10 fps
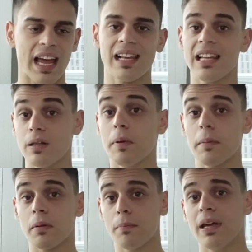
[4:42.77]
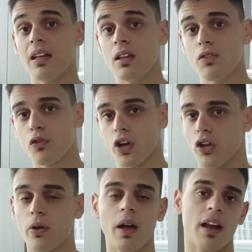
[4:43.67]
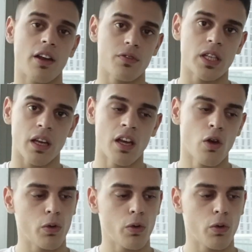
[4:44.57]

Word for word: and let people bid for your N F T,